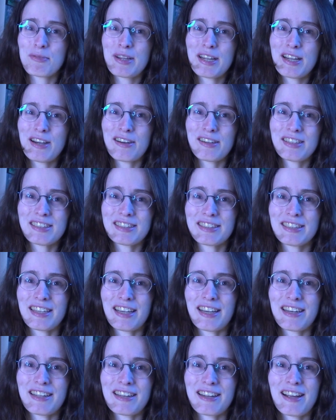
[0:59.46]
we are in
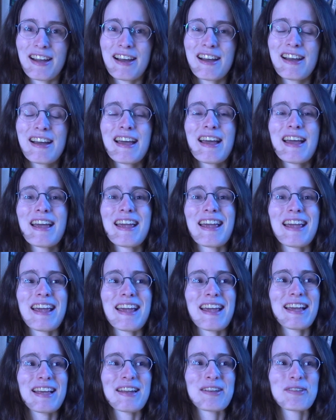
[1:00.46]
Canada
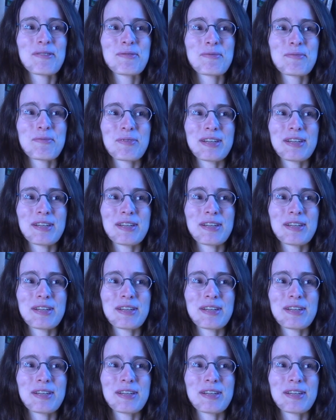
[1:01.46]
and